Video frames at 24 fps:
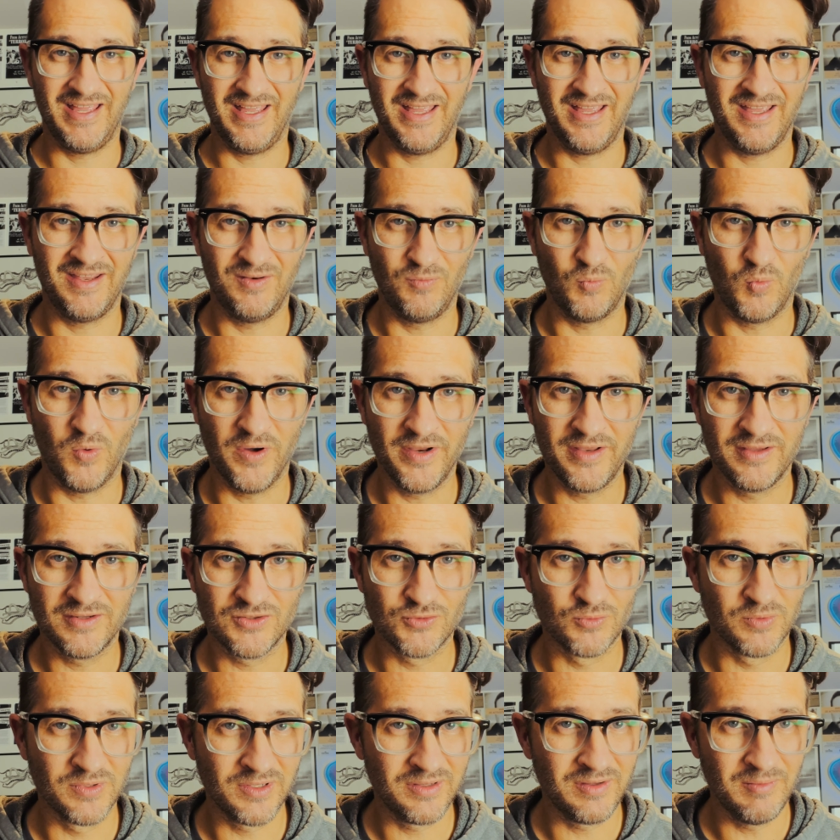And what is
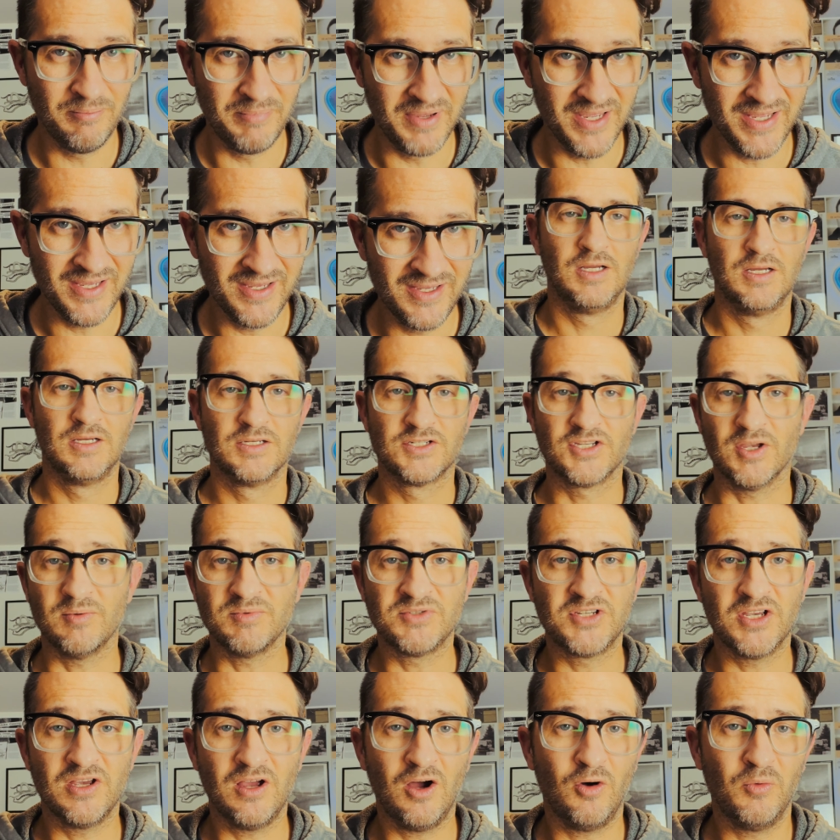really big? Some
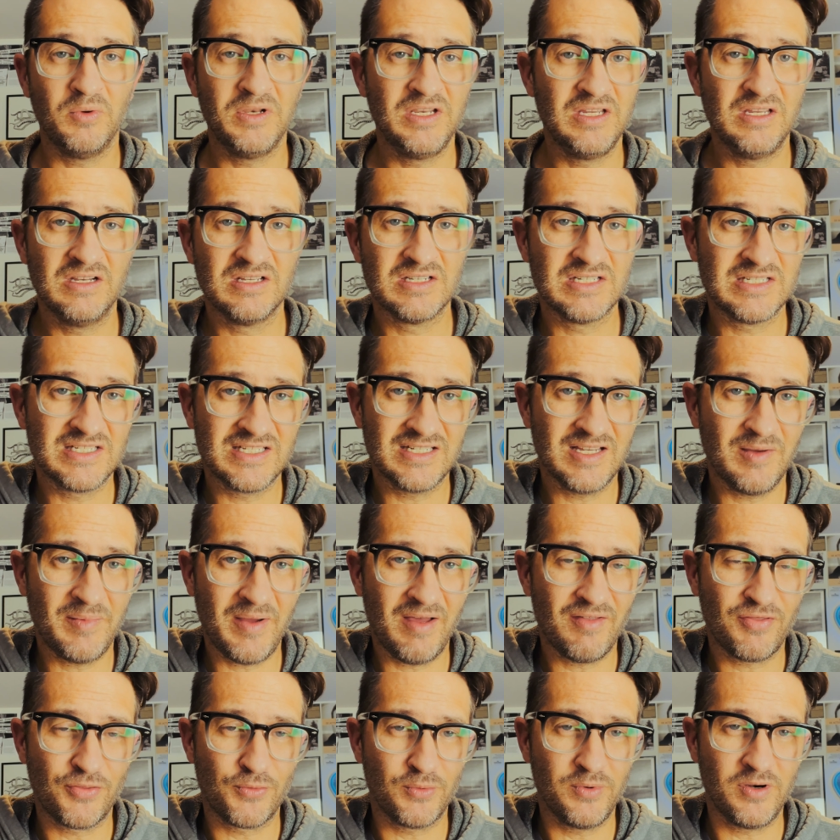say all we need is
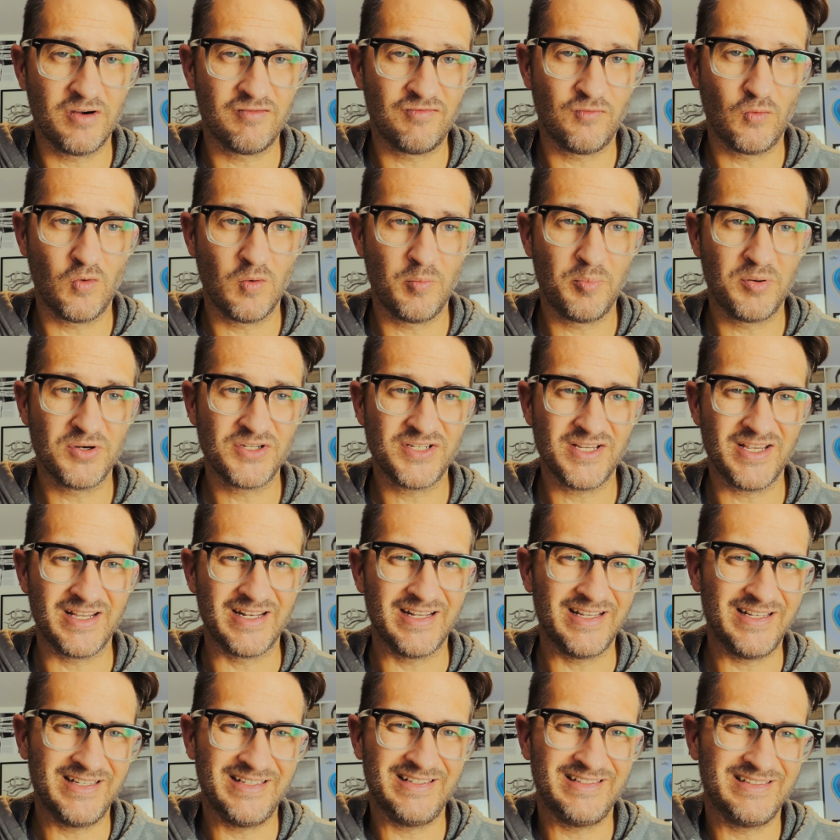about 3 or 4%.
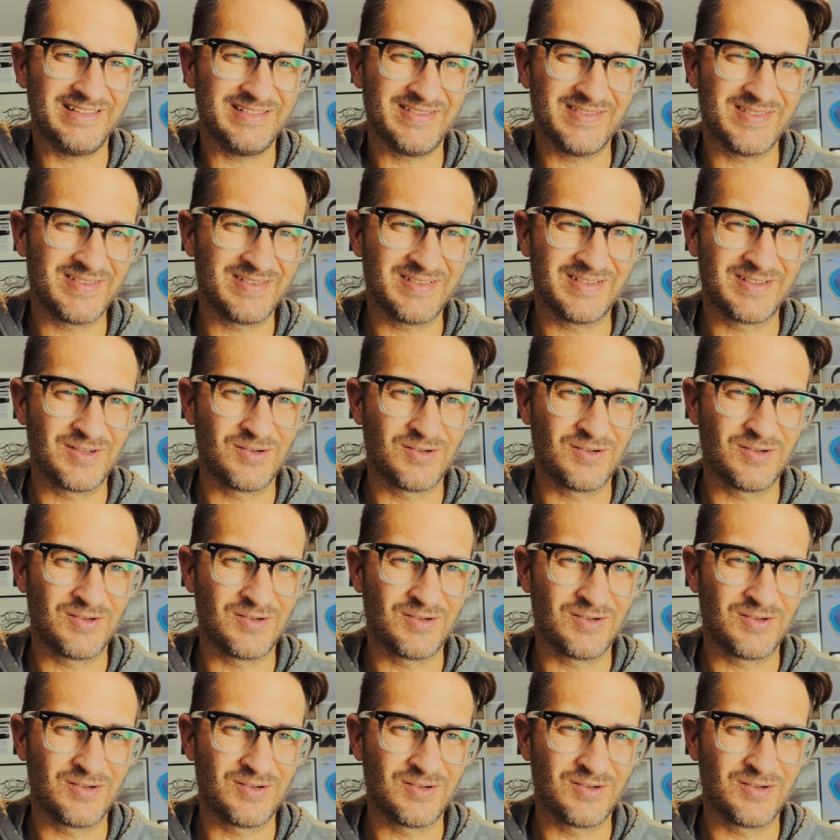I don't